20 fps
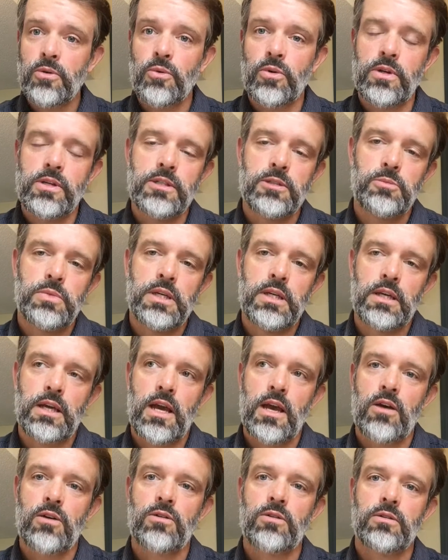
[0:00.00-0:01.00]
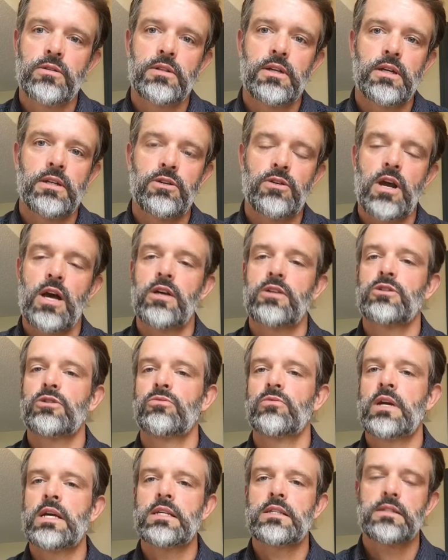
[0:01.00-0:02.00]
where he's being held under house
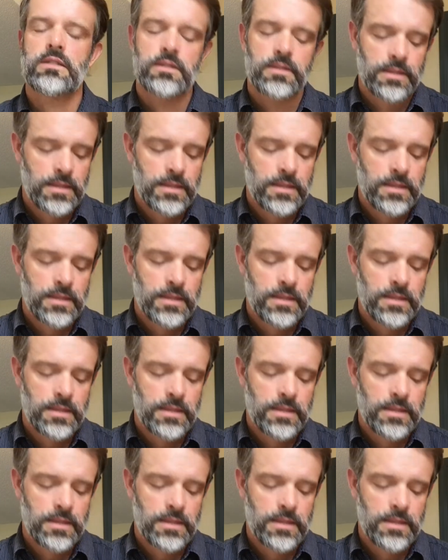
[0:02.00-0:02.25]
arrest.